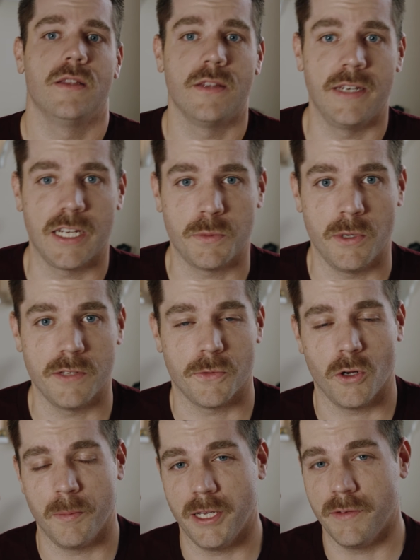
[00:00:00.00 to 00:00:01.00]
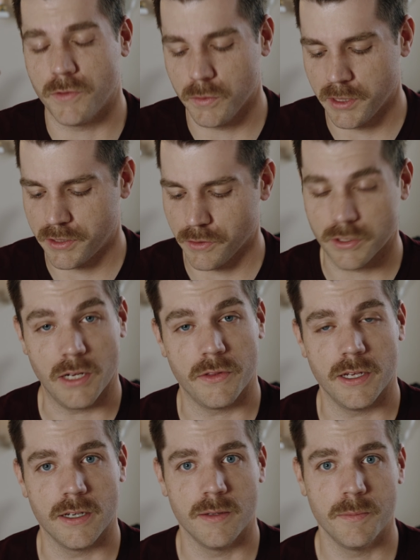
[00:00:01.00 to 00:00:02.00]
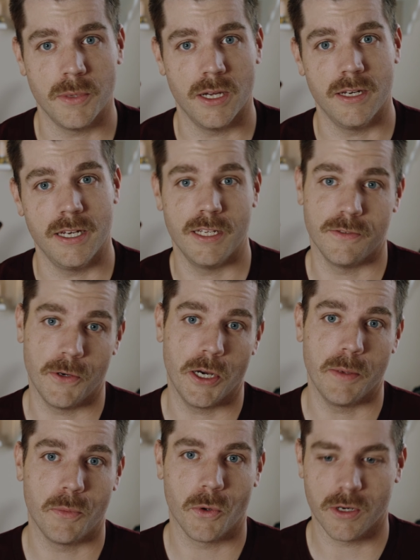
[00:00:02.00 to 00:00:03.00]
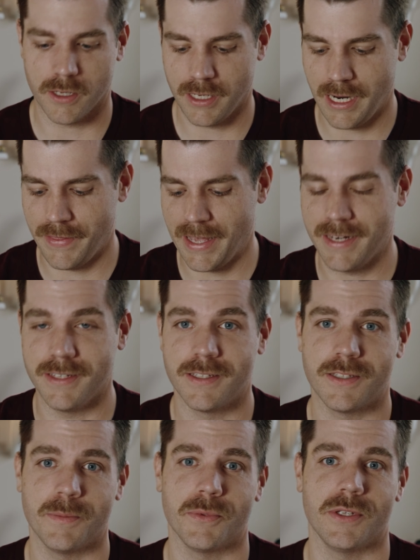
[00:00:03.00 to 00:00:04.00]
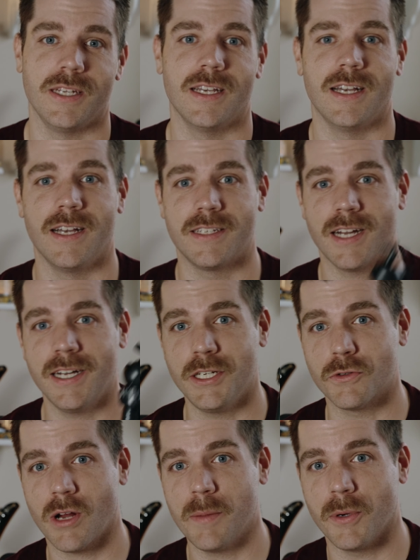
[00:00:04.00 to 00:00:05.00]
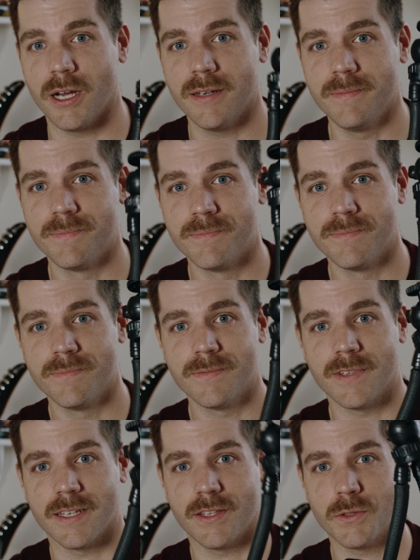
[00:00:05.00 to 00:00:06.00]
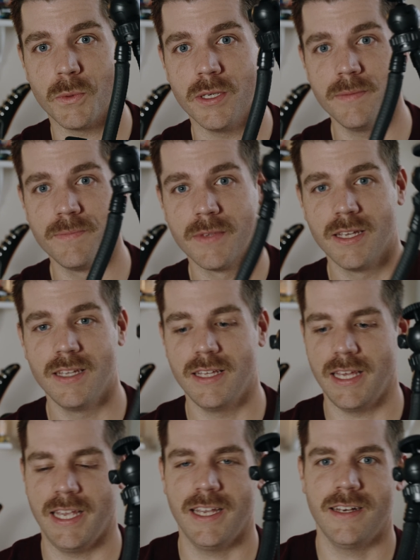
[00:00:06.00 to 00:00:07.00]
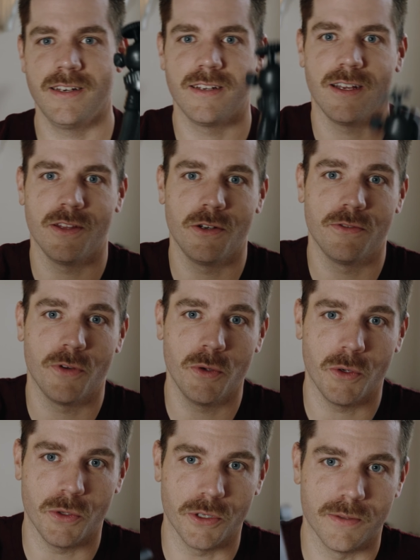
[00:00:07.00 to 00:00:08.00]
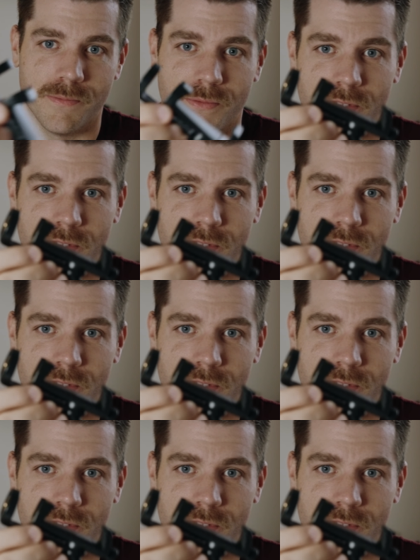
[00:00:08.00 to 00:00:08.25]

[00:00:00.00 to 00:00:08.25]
The next one is for all my influencers out there, but it is very important, and that is simply a tiny tripod, like this one, and a little phone holder.